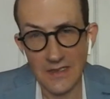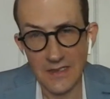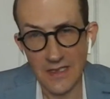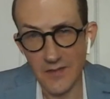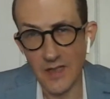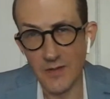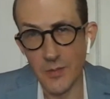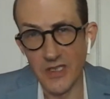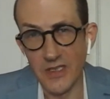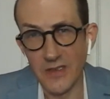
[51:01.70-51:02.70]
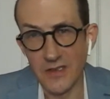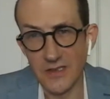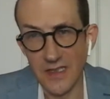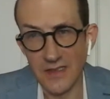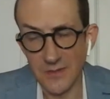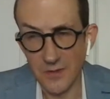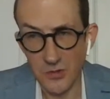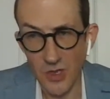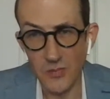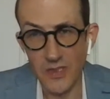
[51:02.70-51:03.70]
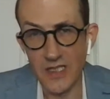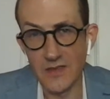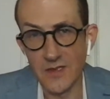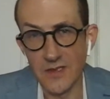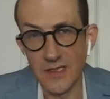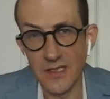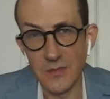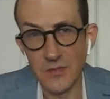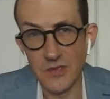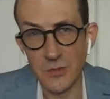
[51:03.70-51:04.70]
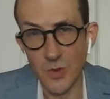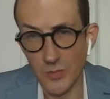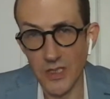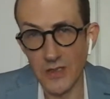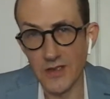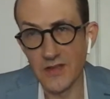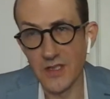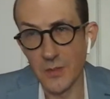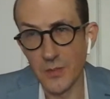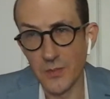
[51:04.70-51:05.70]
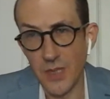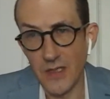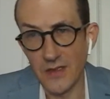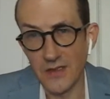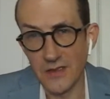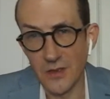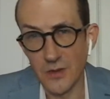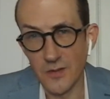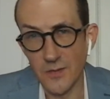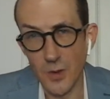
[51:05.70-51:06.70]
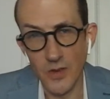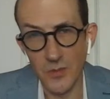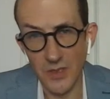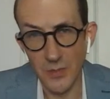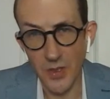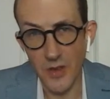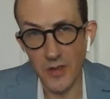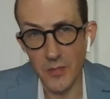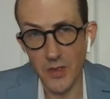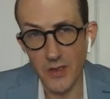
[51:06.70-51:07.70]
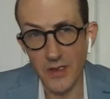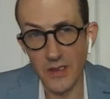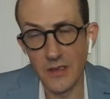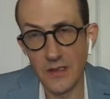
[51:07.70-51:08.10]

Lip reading: I think everybody understands that if you don't behave on claims, you won't be able to sell policies going forward and be a part of the market.